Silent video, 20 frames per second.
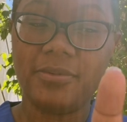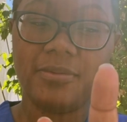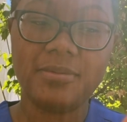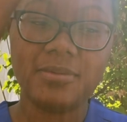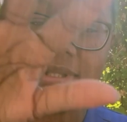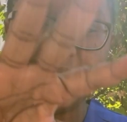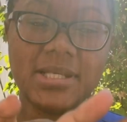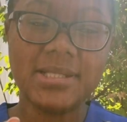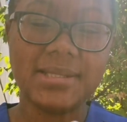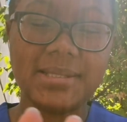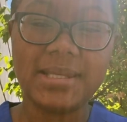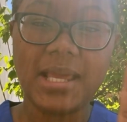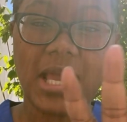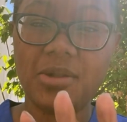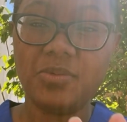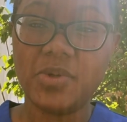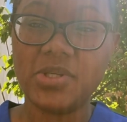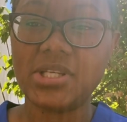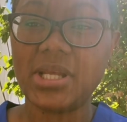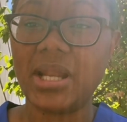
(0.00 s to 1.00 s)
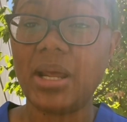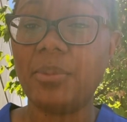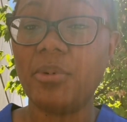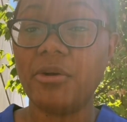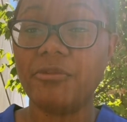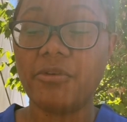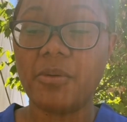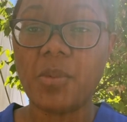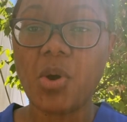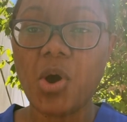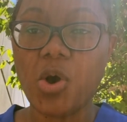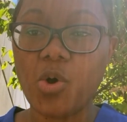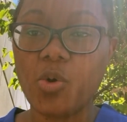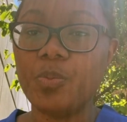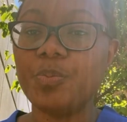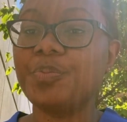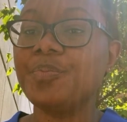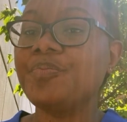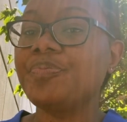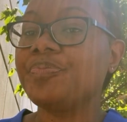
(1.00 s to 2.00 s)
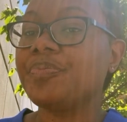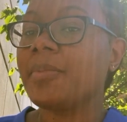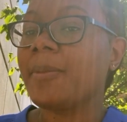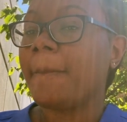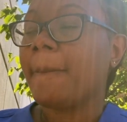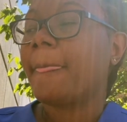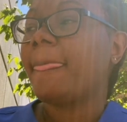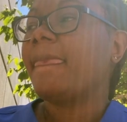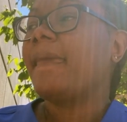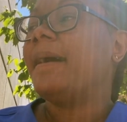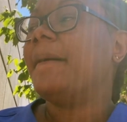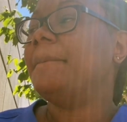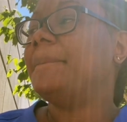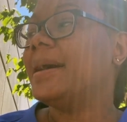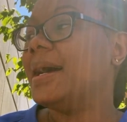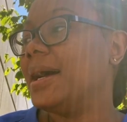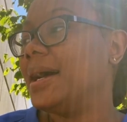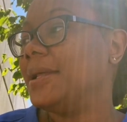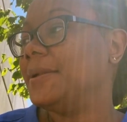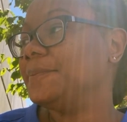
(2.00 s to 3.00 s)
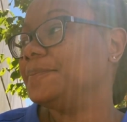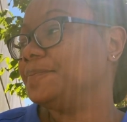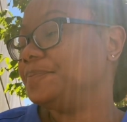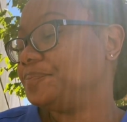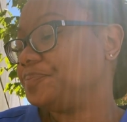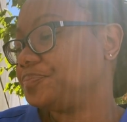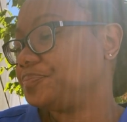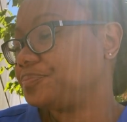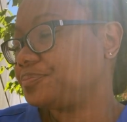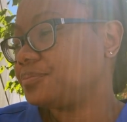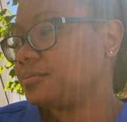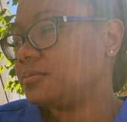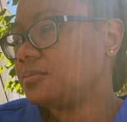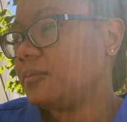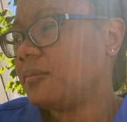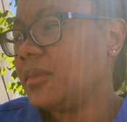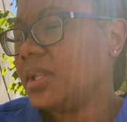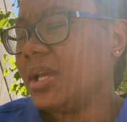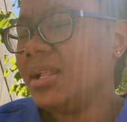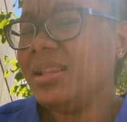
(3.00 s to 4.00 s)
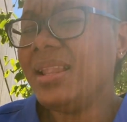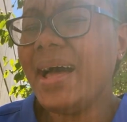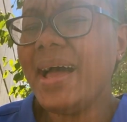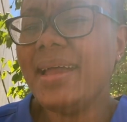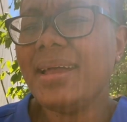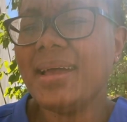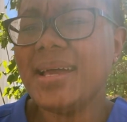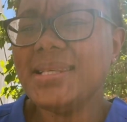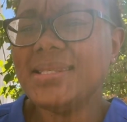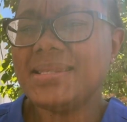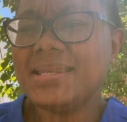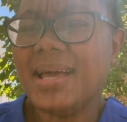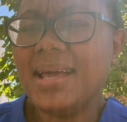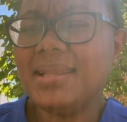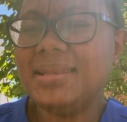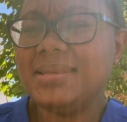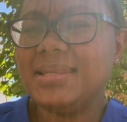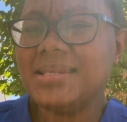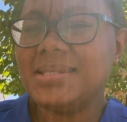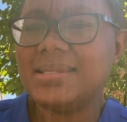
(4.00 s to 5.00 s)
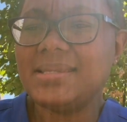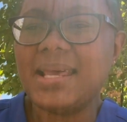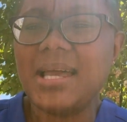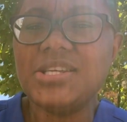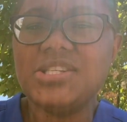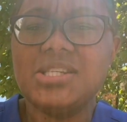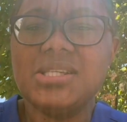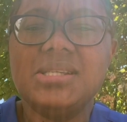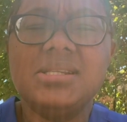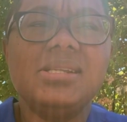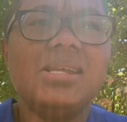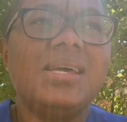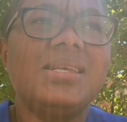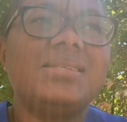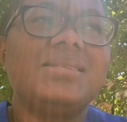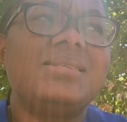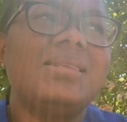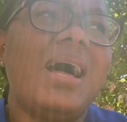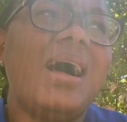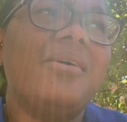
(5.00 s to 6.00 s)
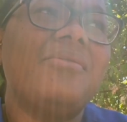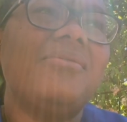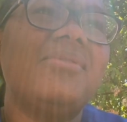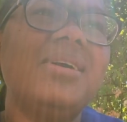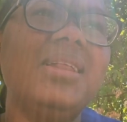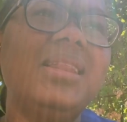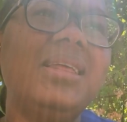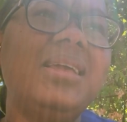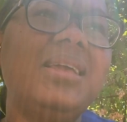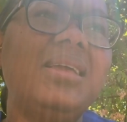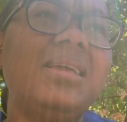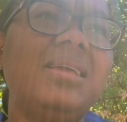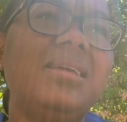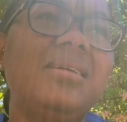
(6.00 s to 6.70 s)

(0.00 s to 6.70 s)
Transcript: this sandwich that I brought from home, but like I said, this session it's not really